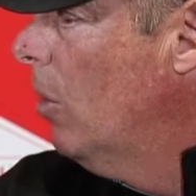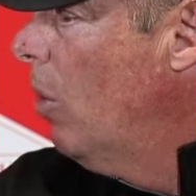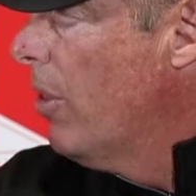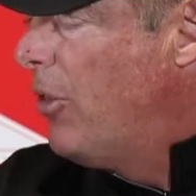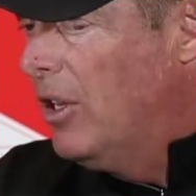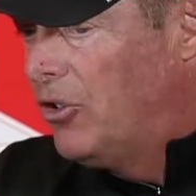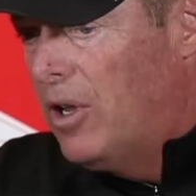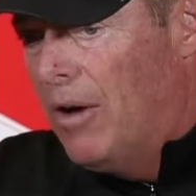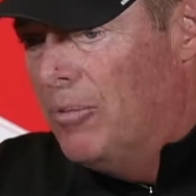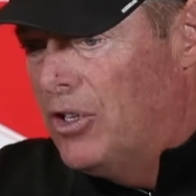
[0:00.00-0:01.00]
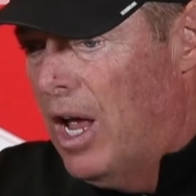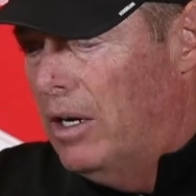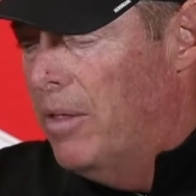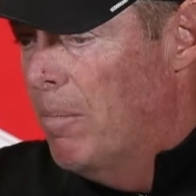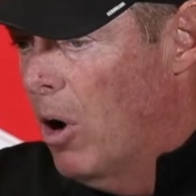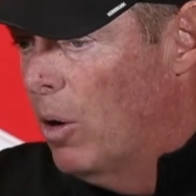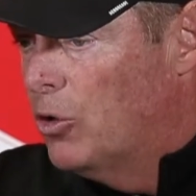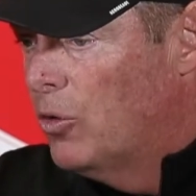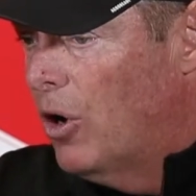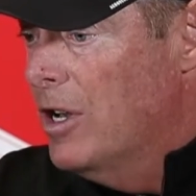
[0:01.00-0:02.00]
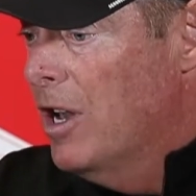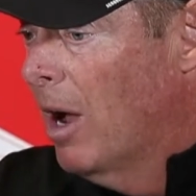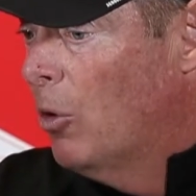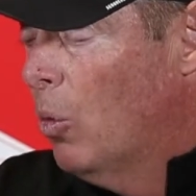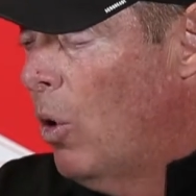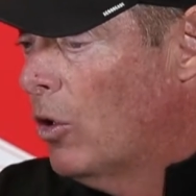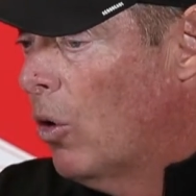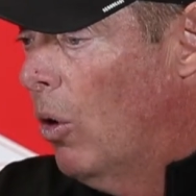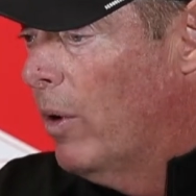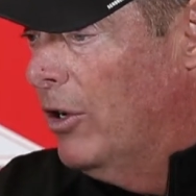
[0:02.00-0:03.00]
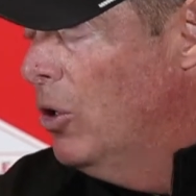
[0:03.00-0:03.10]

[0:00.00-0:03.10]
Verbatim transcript: Well, the thing that stood out from Saturday the most was our number one goal. We had